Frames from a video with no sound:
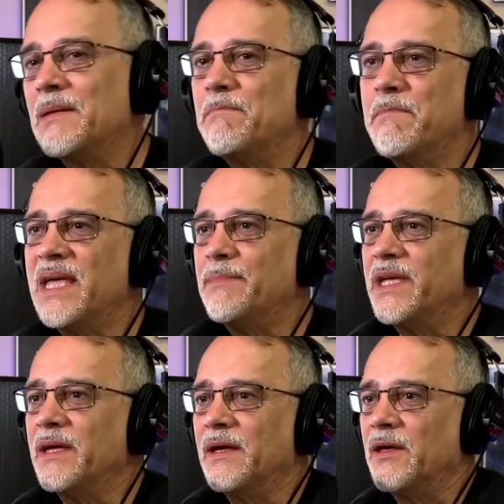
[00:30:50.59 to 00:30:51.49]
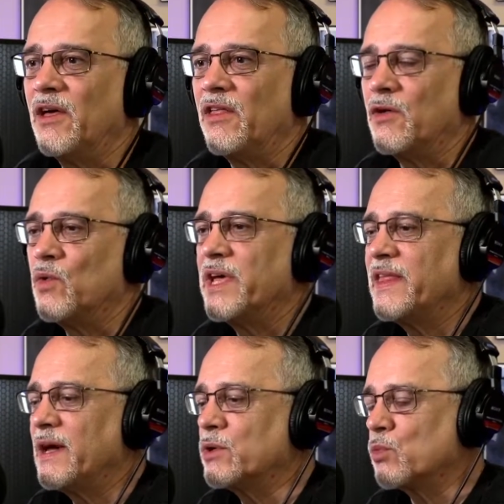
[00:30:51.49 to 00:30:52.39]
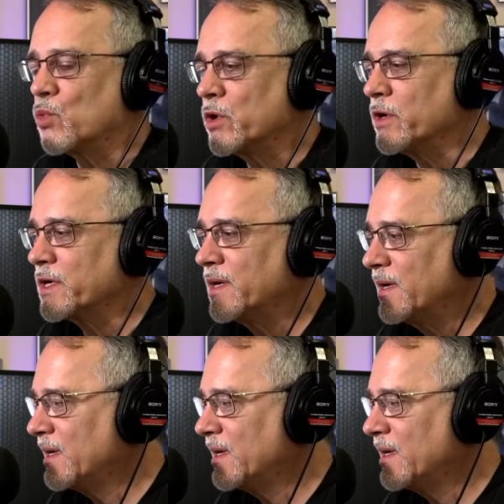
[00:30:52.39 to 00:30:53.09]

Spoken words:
Maybe. The way that would work,